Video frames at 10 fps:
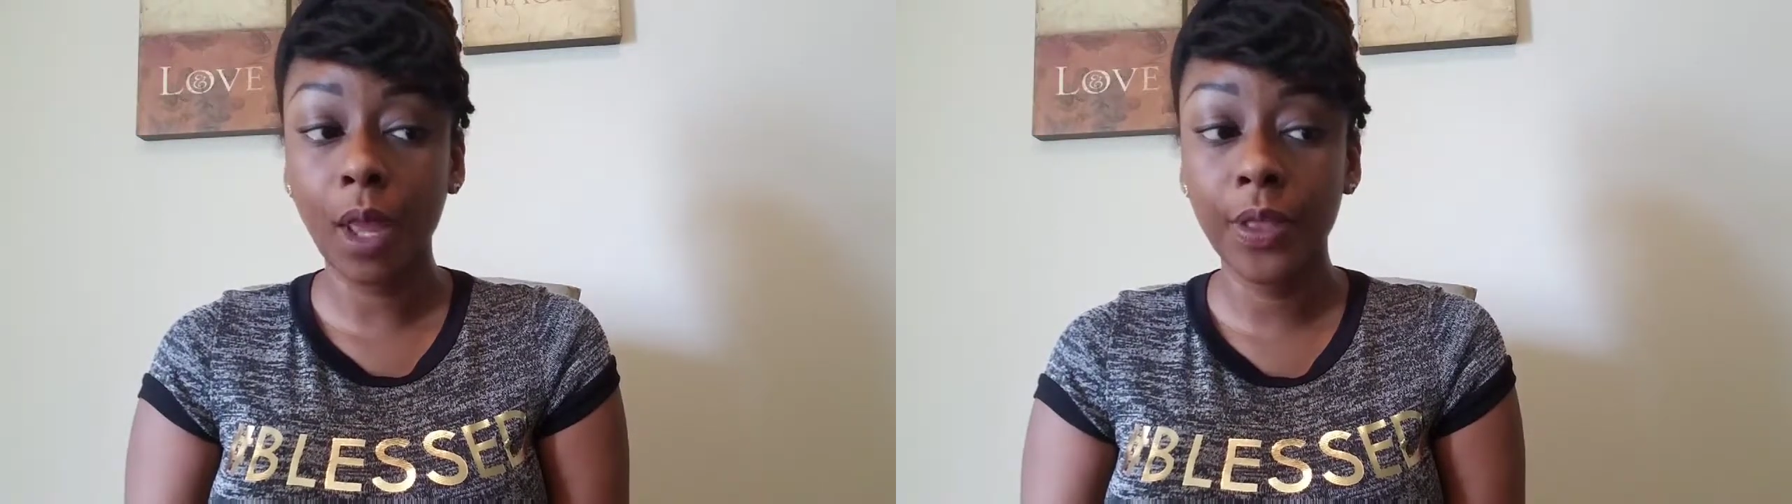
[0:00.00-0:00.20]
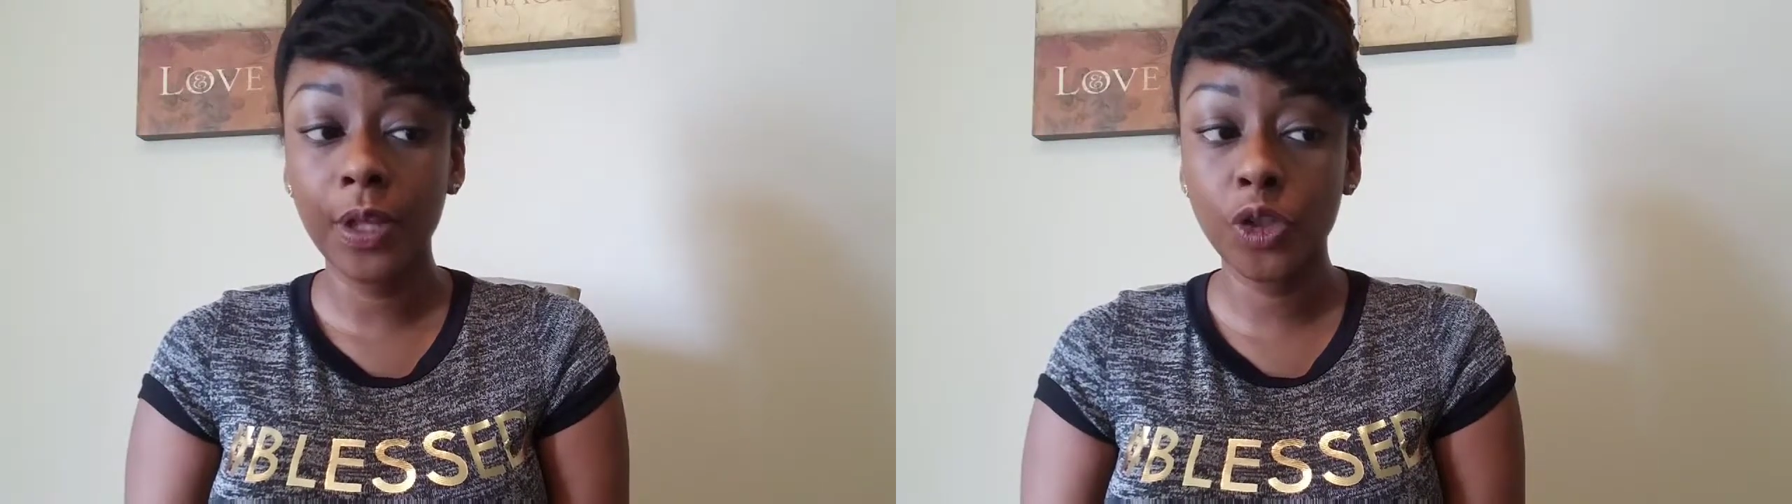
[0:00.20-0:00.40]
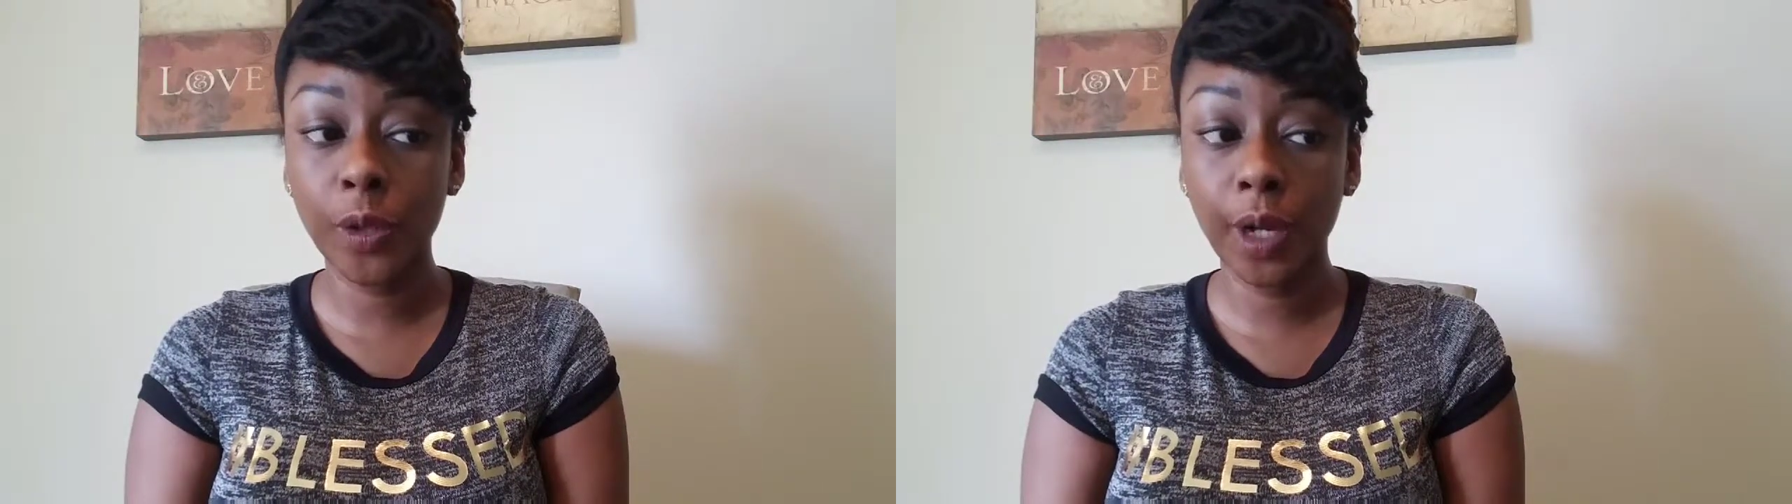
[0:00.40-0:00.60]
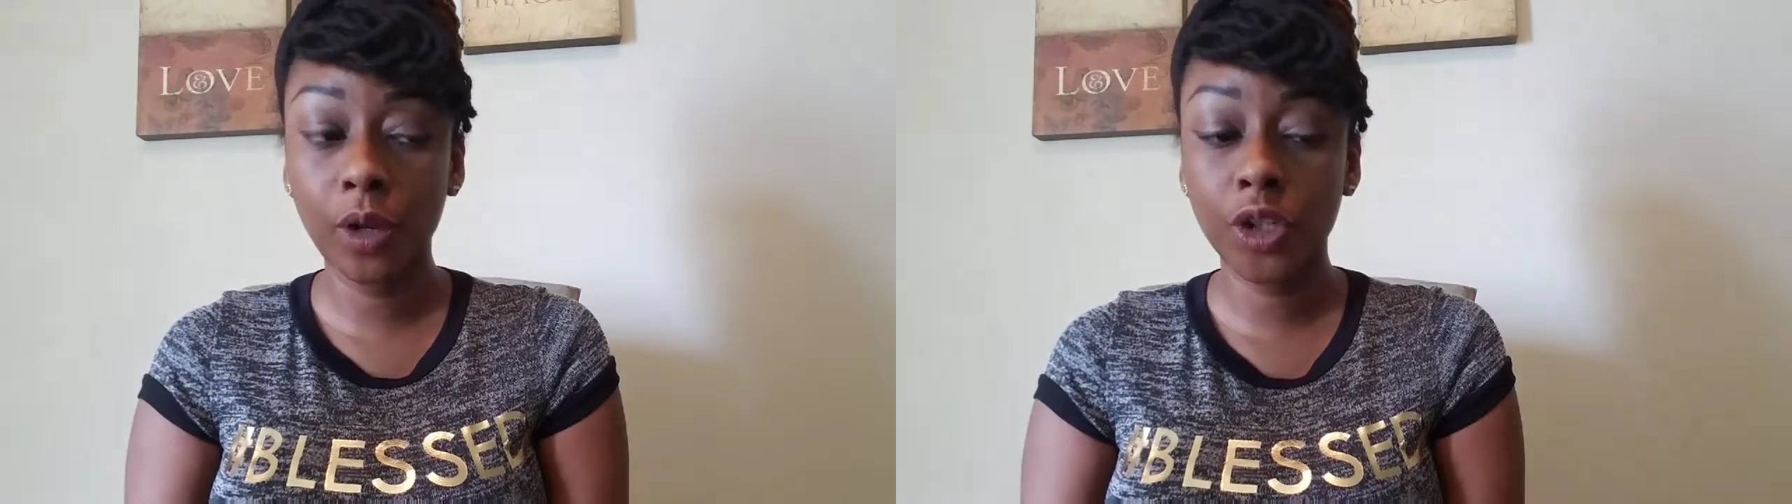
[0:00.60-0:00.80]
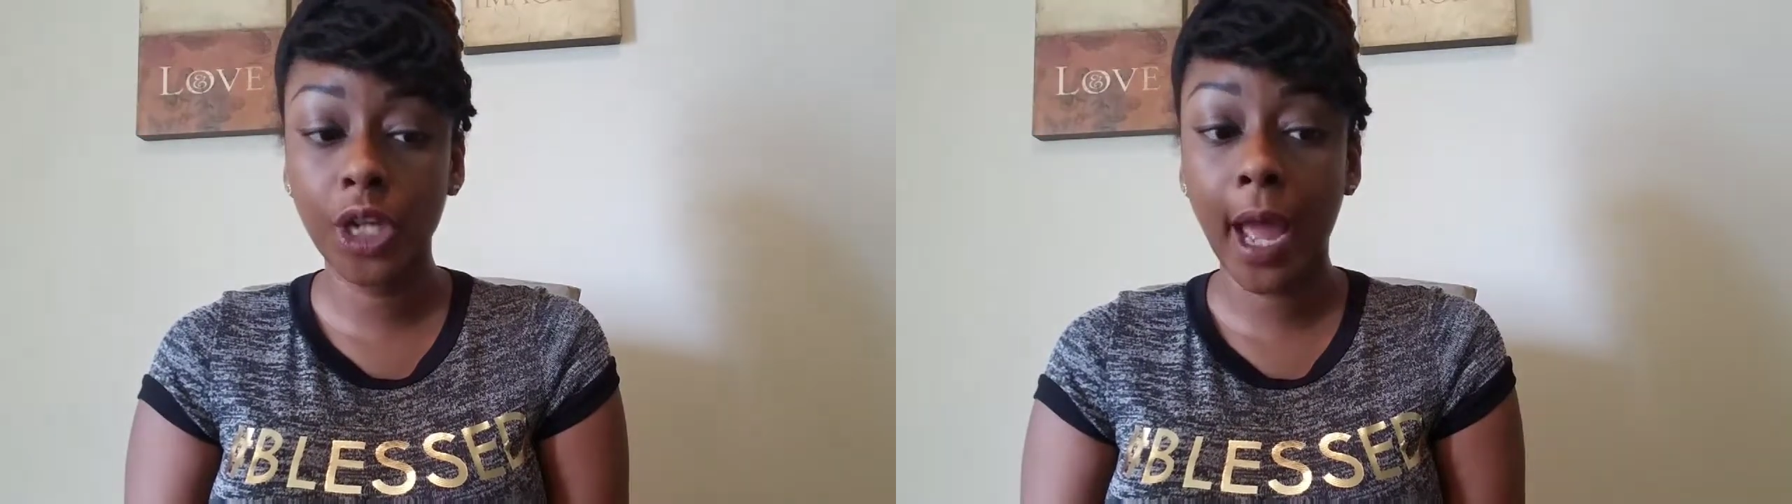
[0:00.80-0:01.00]
the
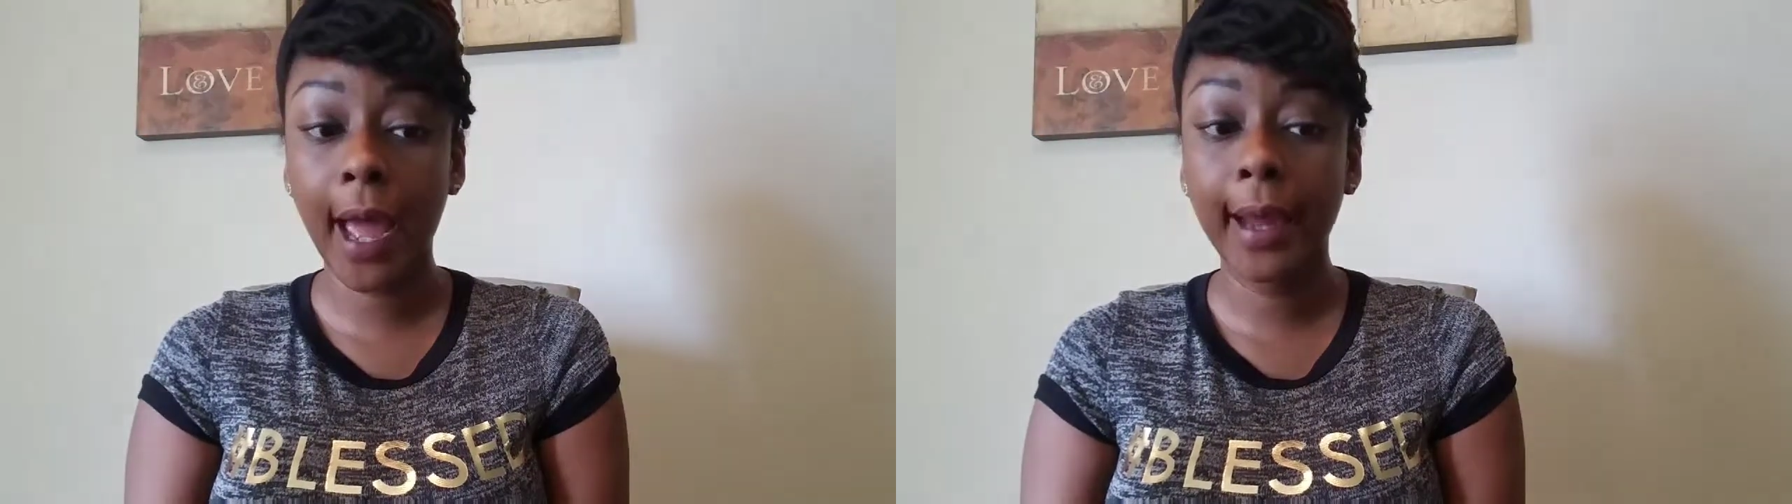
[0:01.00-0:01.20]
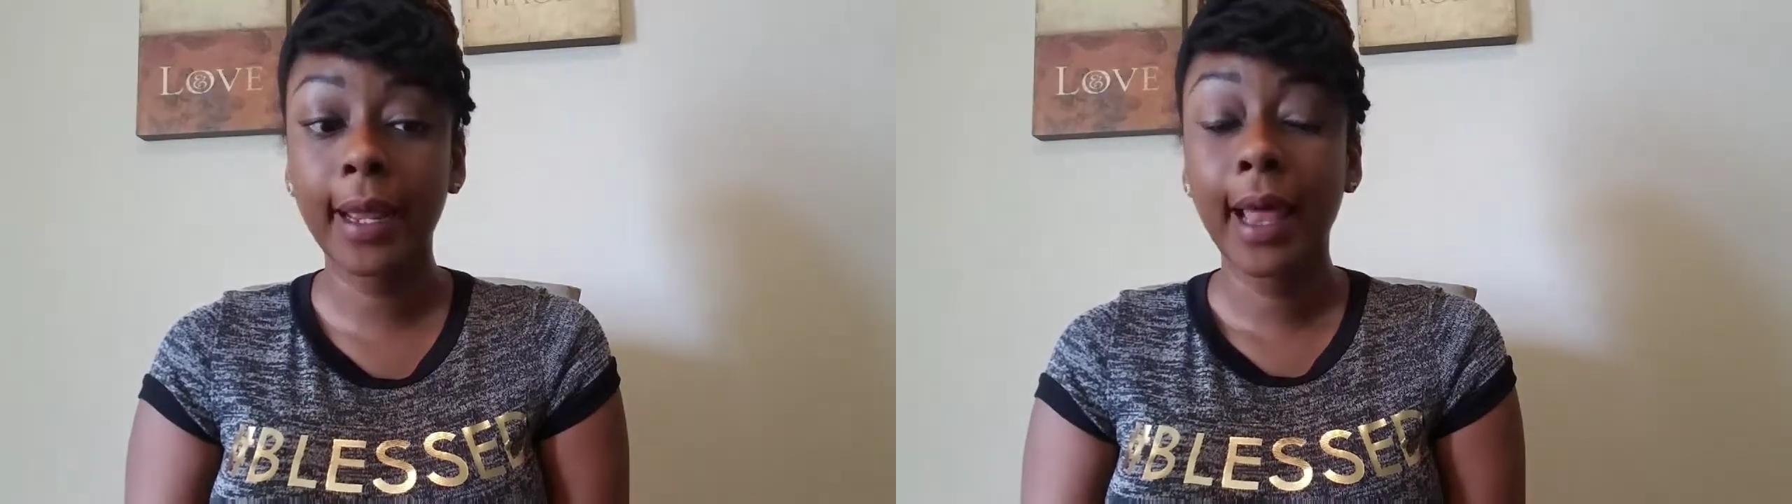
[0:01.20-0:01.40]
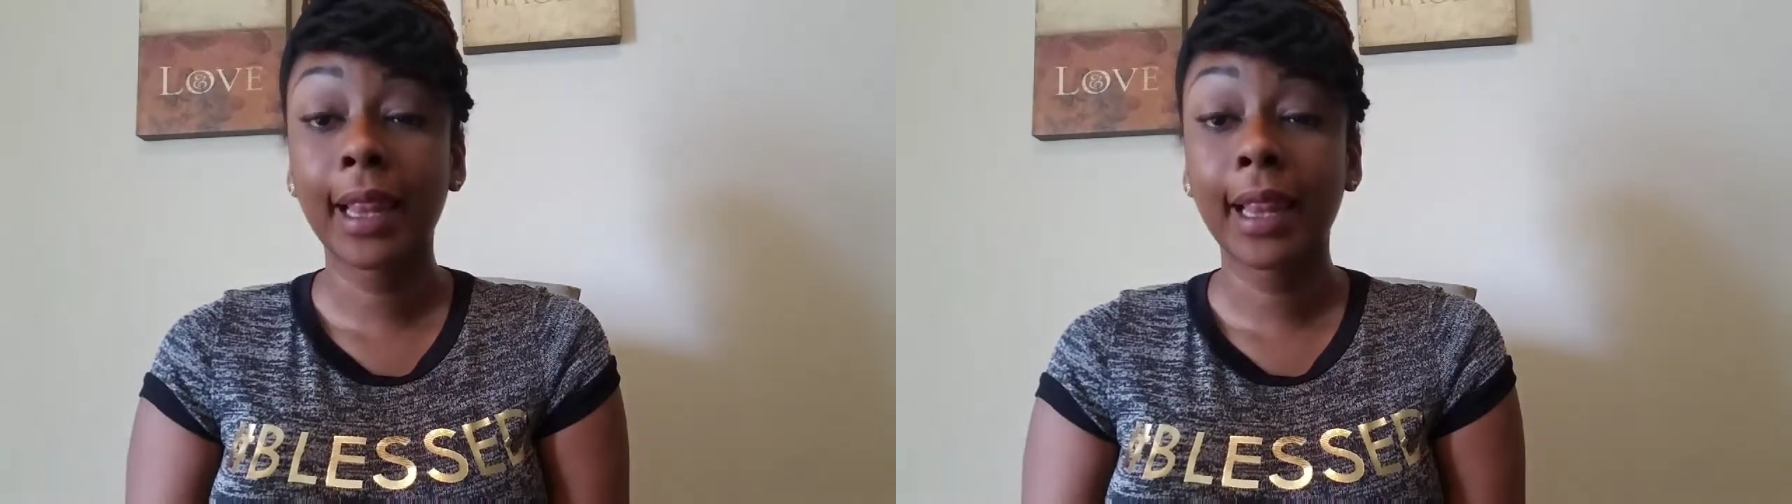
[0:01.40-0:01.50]
trigger shot.